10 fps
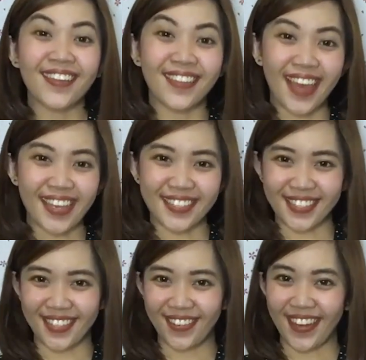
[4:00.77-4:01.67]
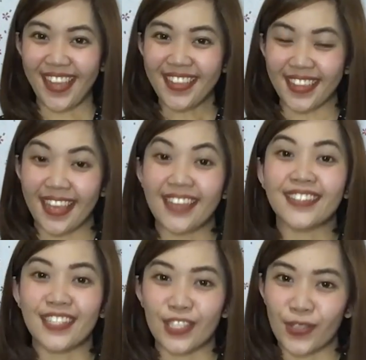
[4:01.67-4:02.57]
That's great!
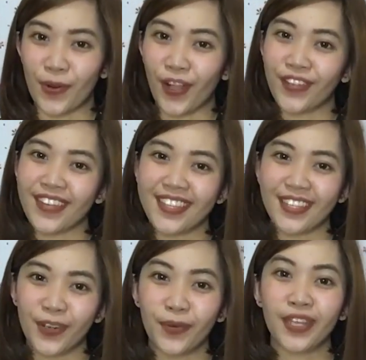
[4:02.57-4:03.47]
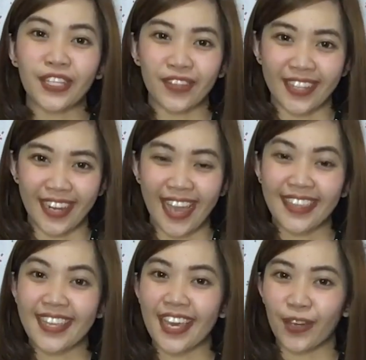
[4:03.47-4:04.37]
Since you already know what
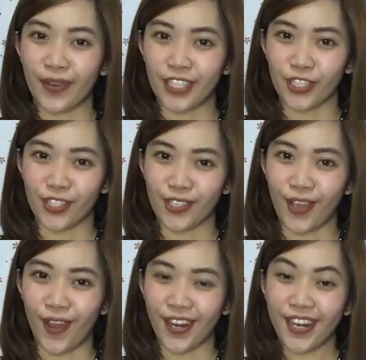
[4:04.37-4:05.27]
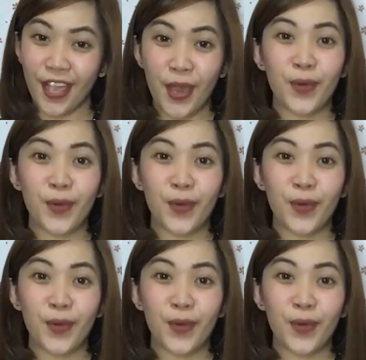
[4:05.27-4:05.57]
quadratic equations are,